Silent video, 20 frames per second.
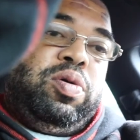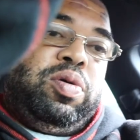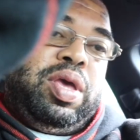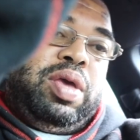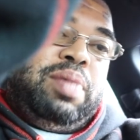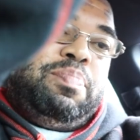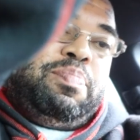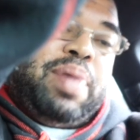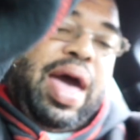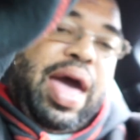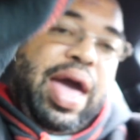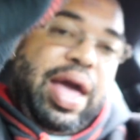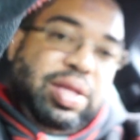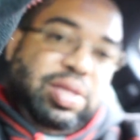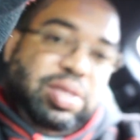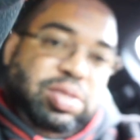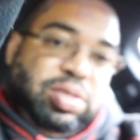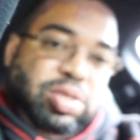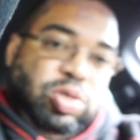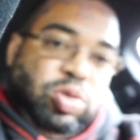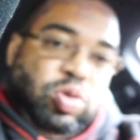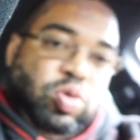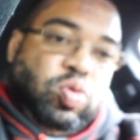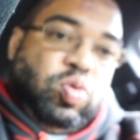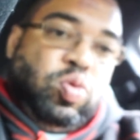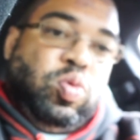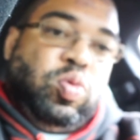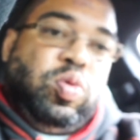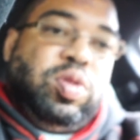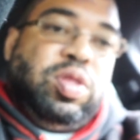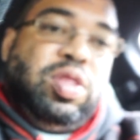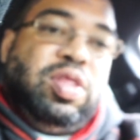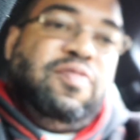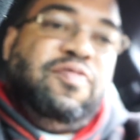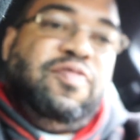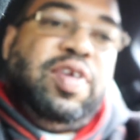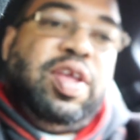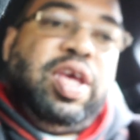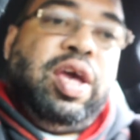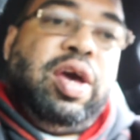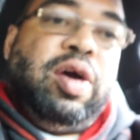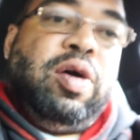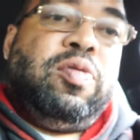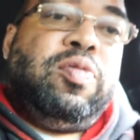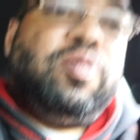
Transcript: get back to the video.